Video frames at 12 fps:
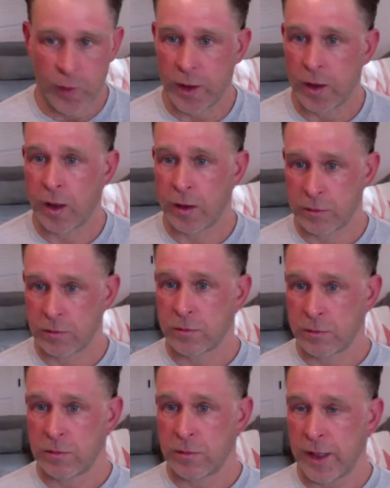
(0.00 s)
In
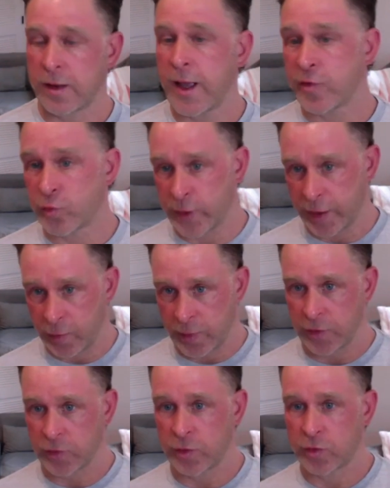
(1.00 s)
that last
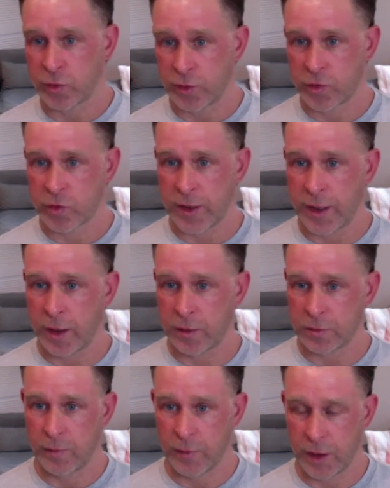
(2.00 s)
randomized controlled
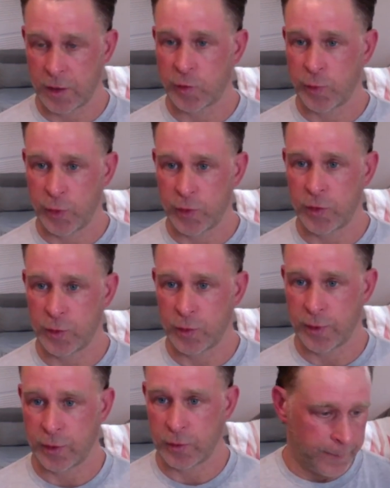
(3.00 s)
trial that I spoke to you
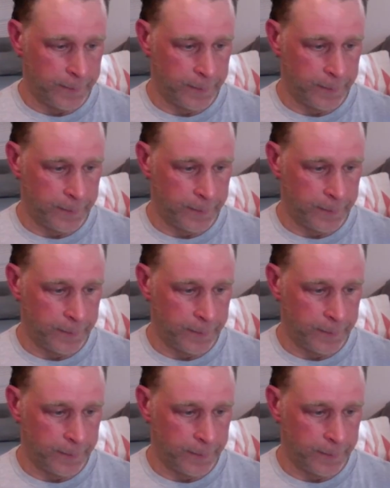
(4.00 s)
about,